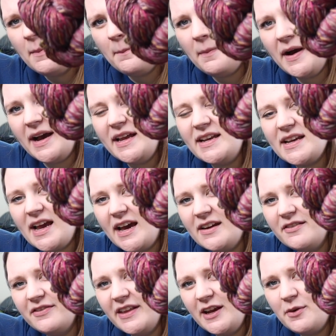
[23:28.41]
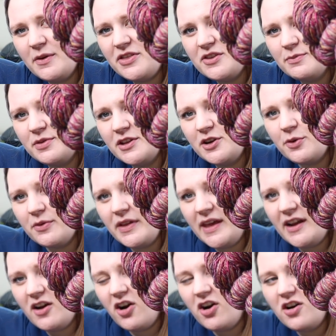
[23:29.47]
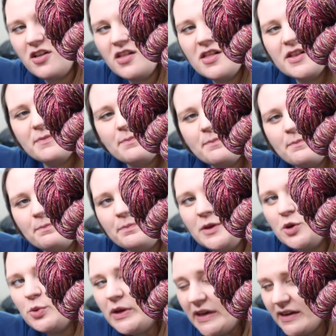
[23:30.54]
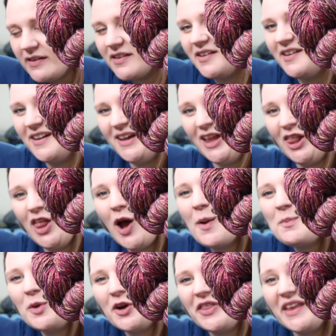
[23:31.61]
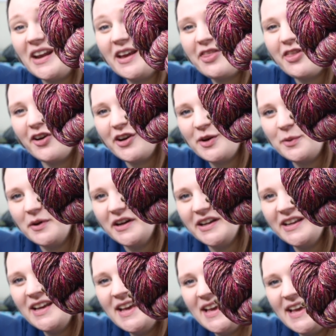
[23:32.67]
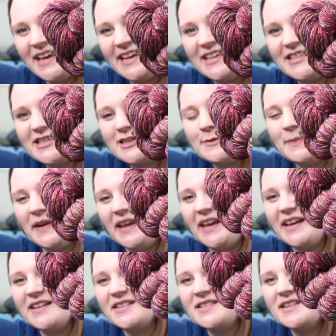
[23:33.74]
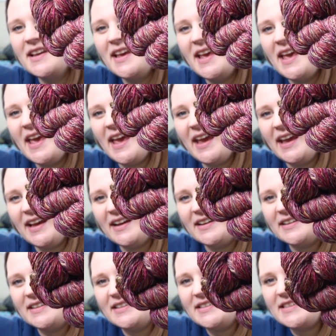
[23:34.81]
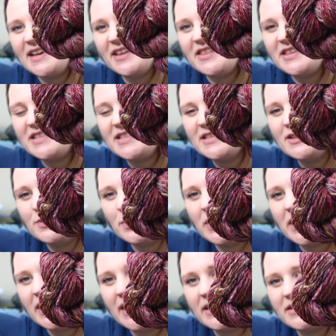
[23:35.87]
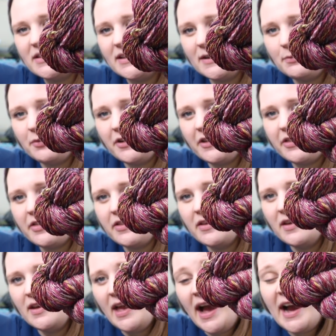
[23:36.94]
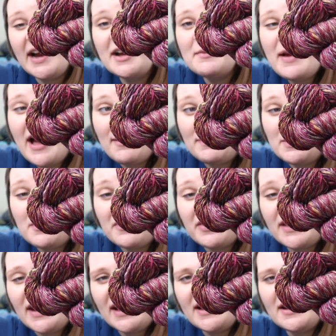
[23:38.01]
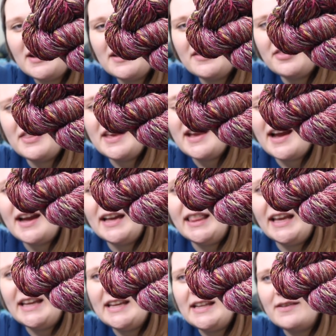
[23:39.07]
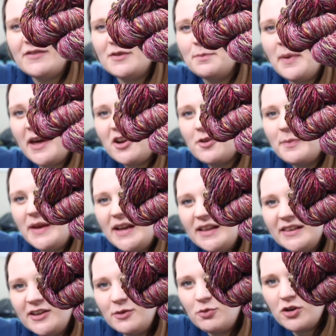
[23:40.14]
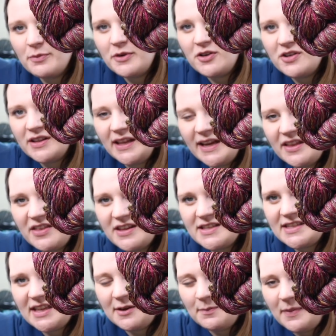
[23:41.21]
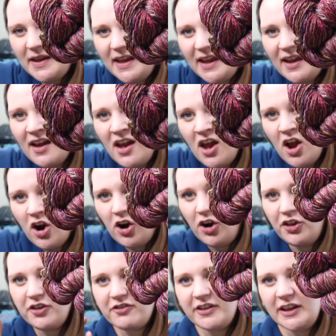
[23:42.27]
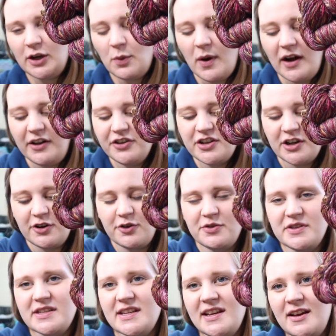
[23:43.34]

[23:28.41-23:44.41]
But kind of like with the blue, it all muted a lot more than I thought it would in spinning it. And this is what I ended up with. I am happy with it. I think I like it even better being a little more muted like this than being all the really wild tones.